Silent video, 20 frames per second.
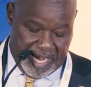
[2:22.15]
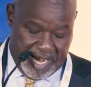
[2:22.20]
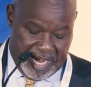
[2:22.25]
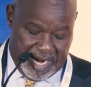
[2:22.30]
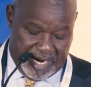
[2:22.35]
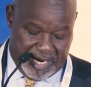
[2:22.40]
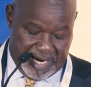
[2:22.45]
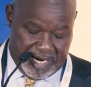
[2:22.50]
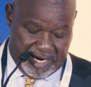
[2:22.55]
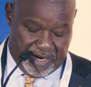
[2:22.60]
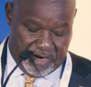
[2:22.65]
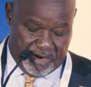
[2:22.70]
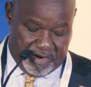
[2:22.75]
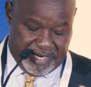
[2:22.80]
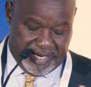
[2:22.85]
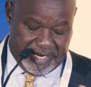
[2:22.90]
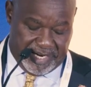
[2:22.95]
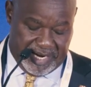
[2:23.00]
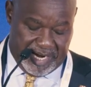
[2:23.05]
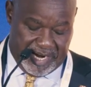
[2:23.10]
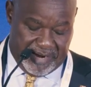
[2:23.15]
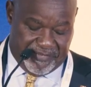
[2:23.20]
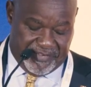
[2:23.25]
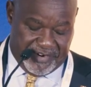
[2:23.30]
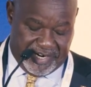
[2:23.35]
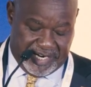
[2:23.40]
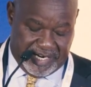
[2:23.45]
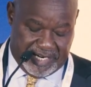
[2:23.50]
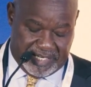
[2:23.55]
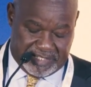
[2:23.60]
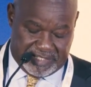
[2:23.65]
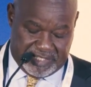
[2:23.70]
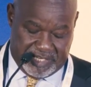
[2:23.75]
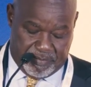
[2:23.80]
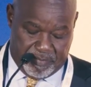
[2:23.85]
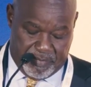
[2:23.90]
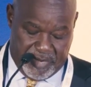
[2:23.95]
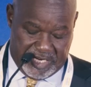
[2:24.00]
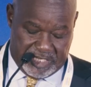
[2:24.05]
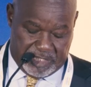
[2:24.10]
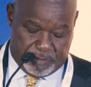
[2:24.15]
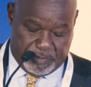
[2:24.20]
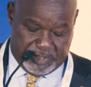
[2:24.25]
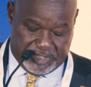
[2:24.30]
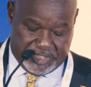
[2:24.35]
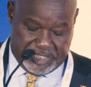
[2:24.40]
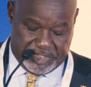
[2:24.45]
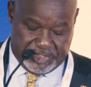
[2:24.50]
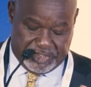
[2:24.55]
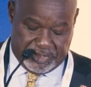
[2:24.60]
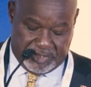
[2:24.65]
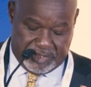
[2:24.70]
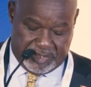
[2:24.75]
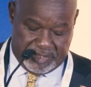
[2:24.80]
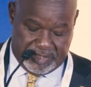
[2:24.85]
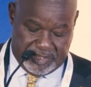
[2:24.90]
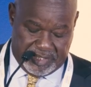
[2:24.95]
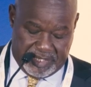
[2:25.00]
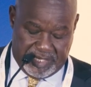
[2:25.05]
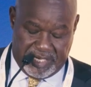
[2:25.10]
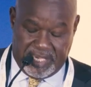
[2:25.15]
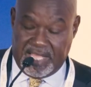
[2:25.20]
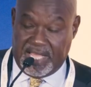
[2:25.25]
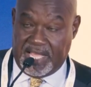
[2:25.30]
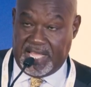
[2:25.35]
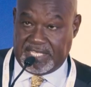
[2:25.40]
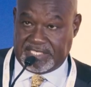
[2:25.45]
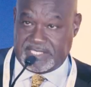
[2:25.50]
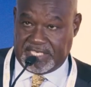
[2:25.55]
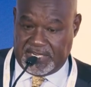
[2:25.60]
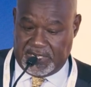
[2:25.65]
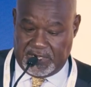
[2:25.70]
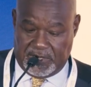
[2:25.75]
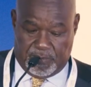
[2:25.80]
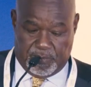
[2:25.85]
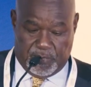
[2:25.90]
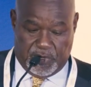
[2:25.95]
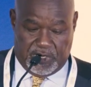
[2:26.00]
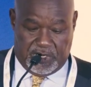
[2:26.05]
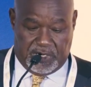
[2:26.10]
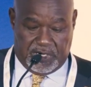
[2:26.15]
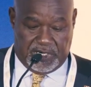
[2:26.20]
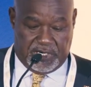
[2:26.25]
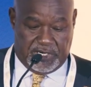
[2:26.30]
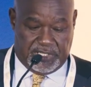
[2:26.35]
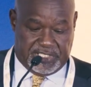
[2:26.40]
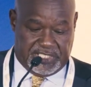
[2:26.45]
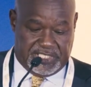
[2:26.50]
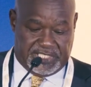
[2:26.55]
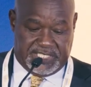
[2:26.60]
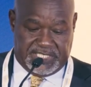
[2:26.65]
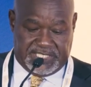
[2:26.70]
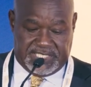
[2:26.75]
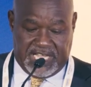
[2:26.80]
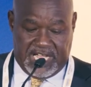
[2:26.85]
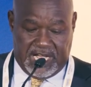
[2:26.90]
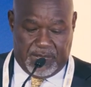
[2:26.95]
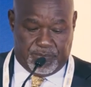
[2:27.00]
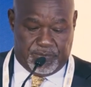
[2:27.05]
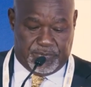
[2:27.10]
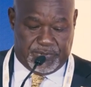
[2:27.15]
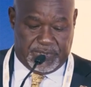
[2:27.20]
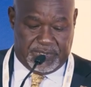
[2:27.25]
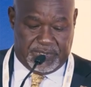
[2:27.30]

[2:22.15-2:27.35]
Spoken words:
and unlocking Africa's immense potential as a global logistics hub.